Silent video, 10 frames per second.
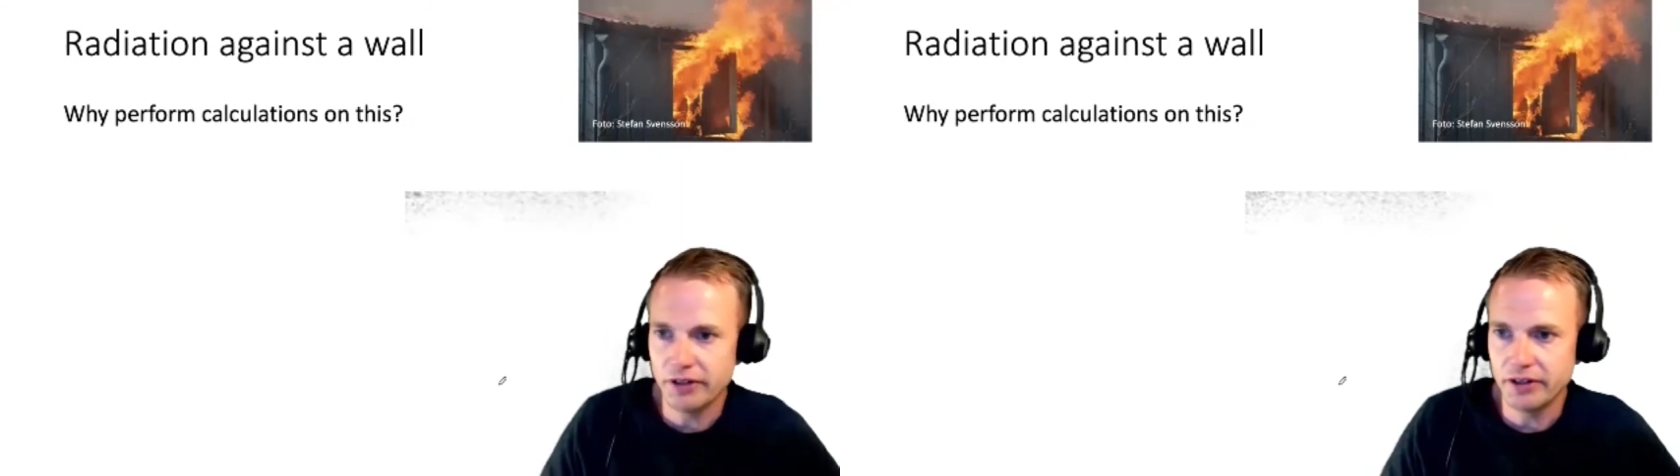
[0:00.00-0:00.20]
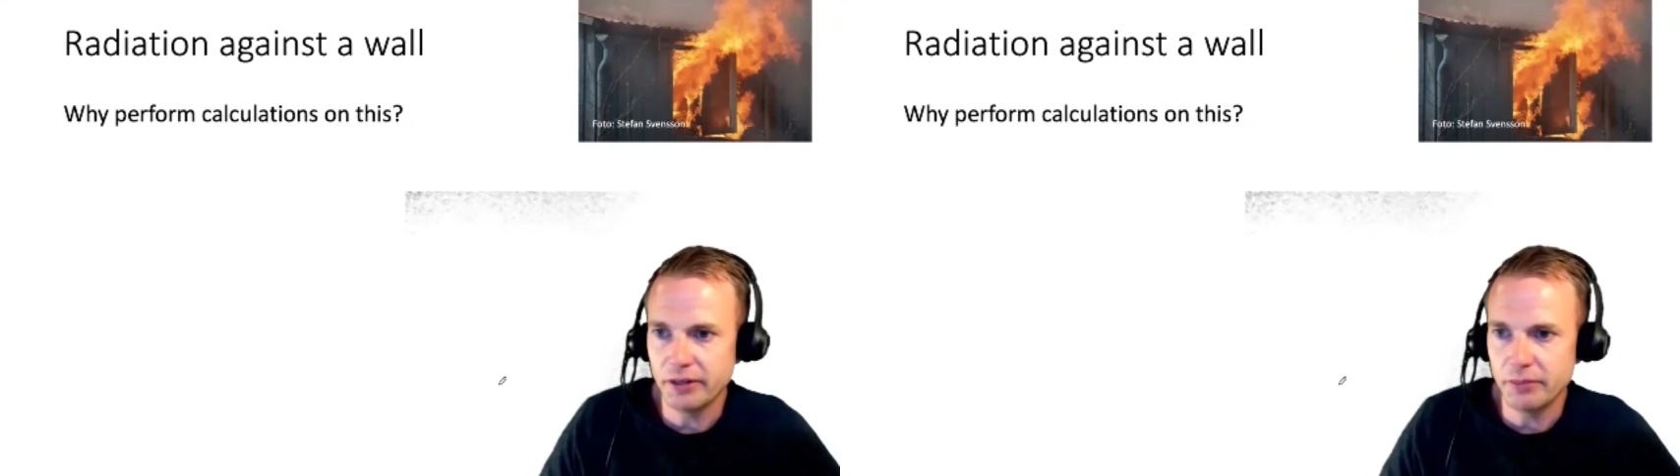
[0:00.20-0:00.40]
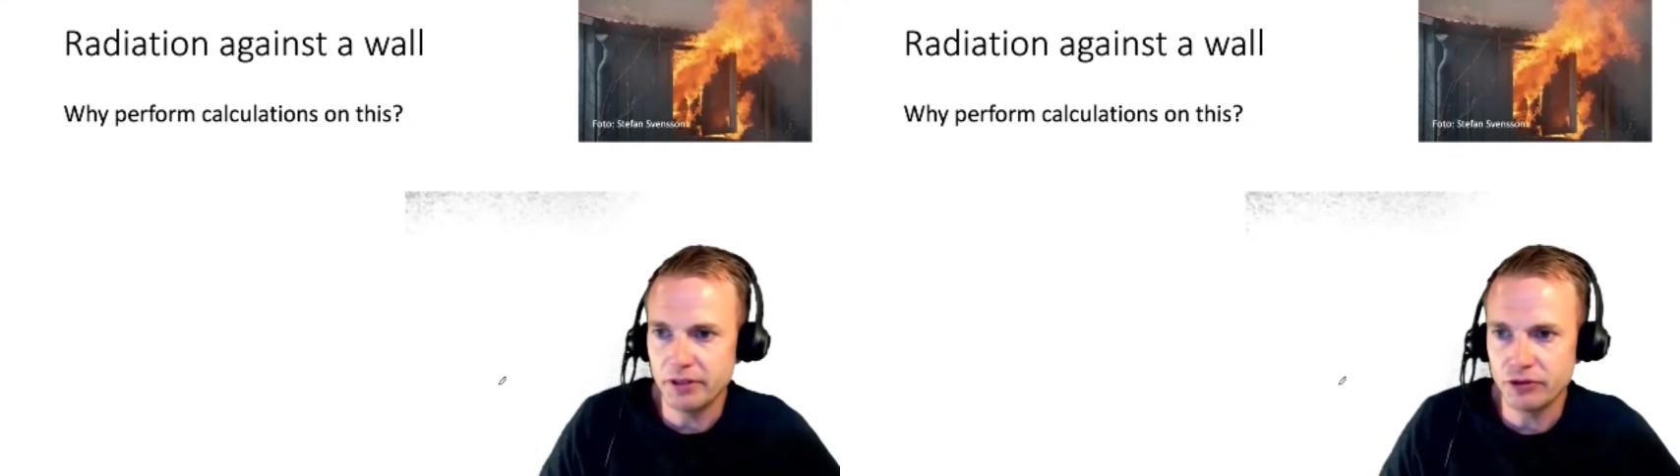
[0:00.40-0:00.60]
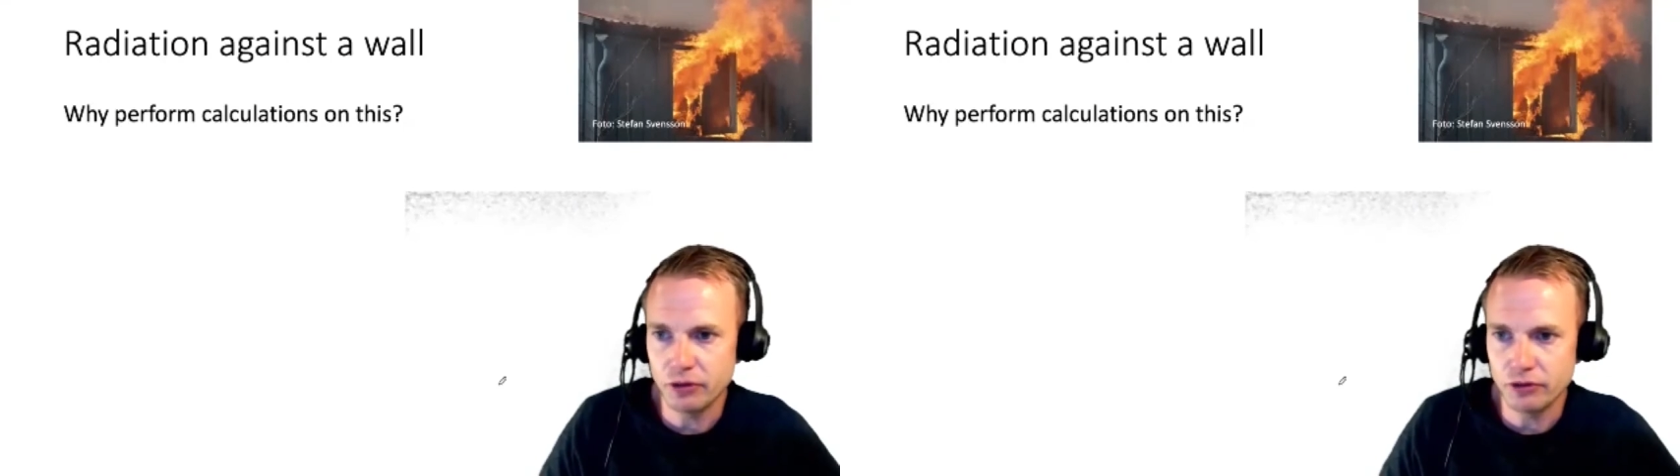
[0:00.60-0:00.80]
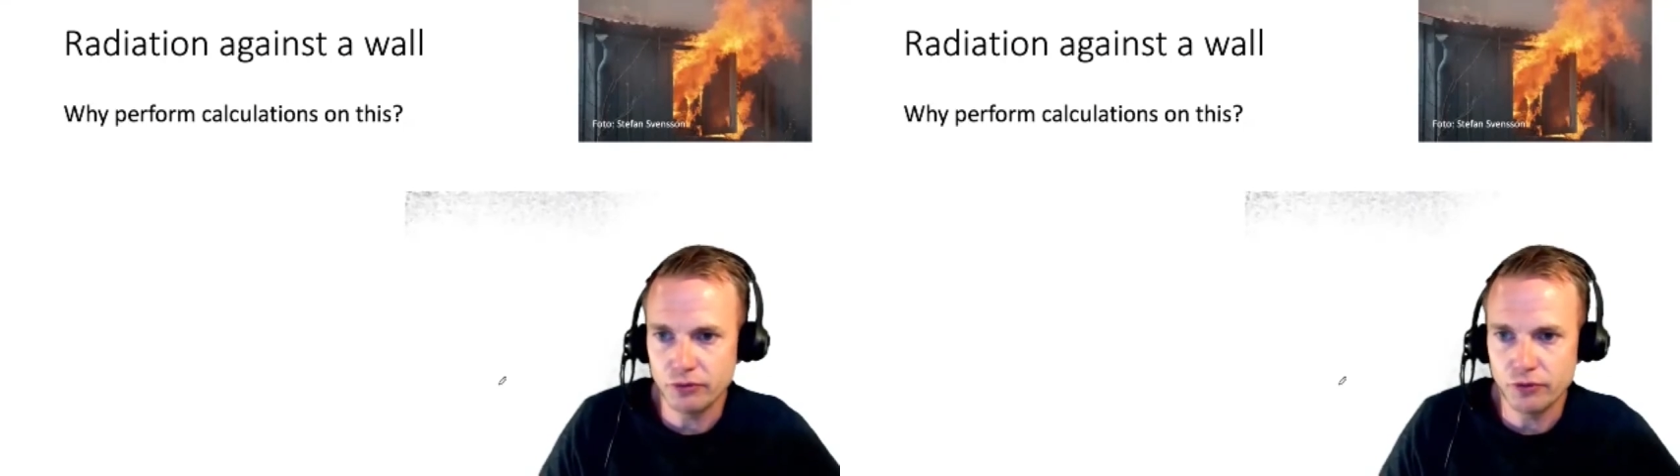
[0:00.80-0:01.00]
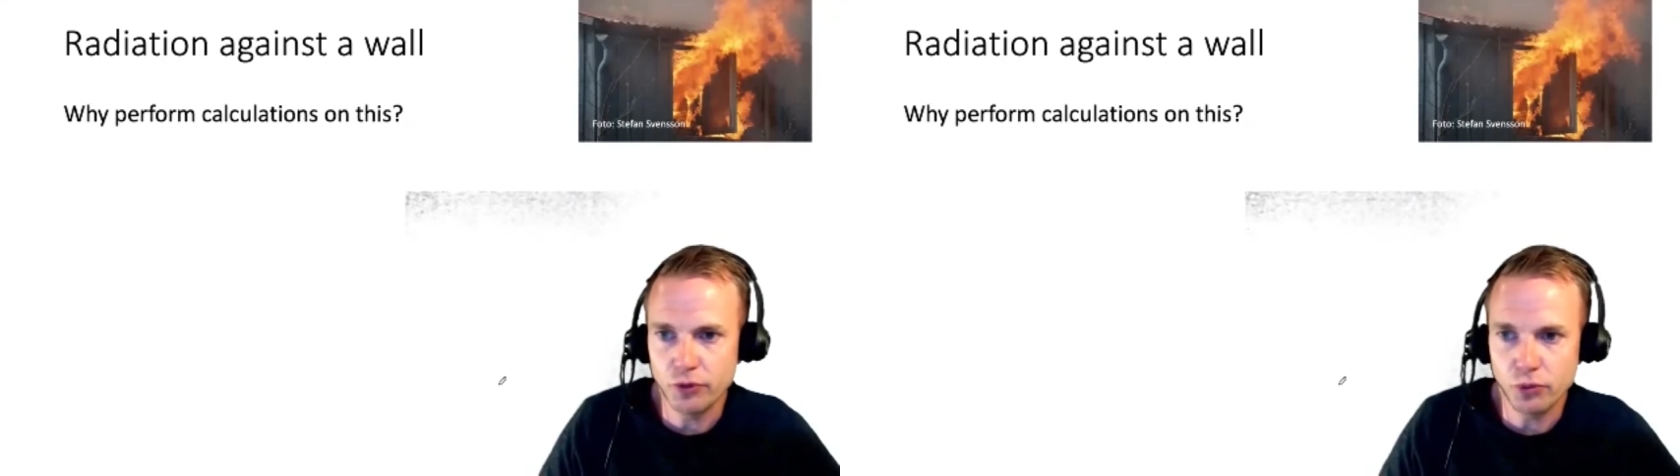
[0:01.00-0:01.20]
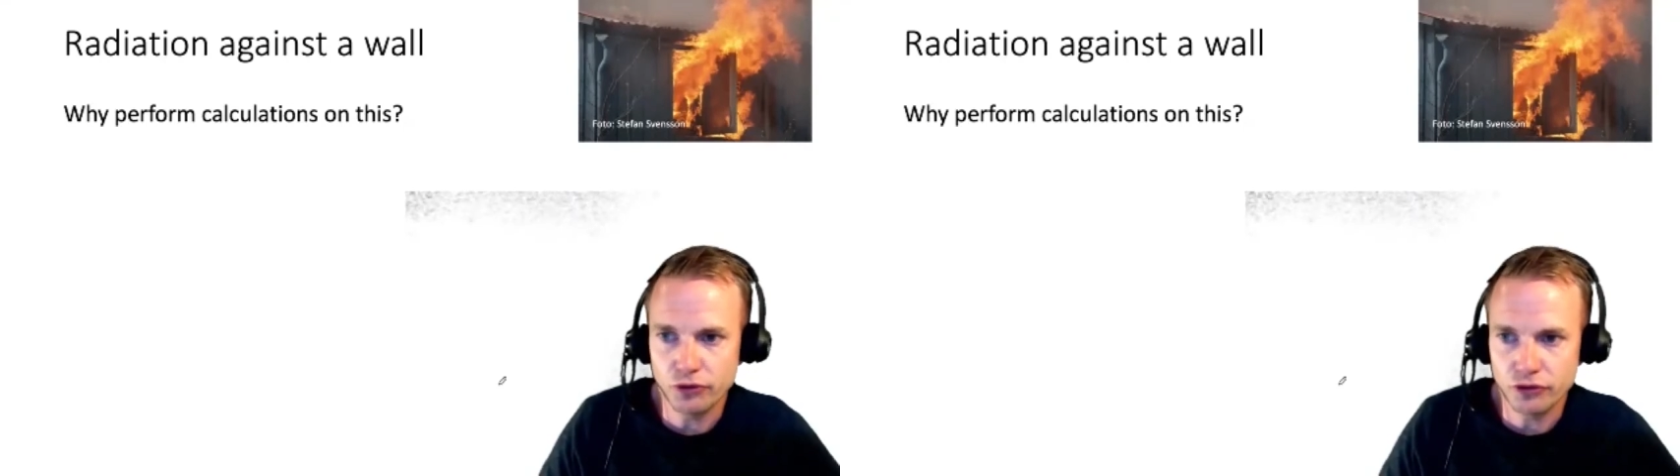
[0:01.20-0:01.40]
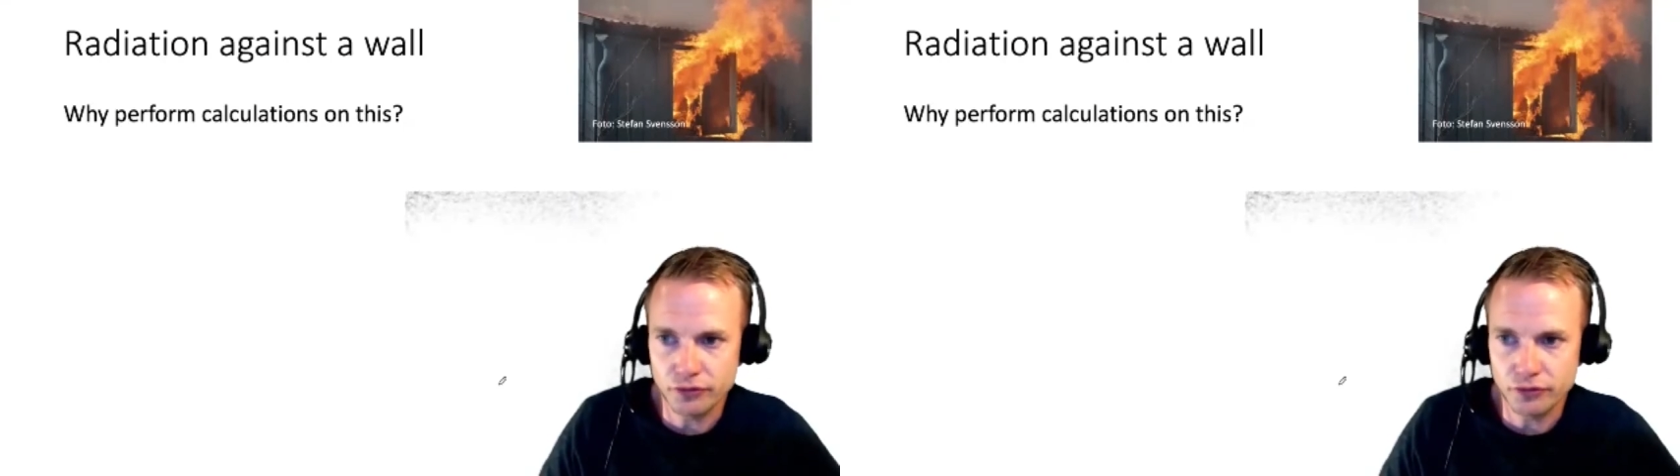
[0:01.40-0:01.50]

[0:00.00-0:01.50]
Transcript: dynamics also, of course.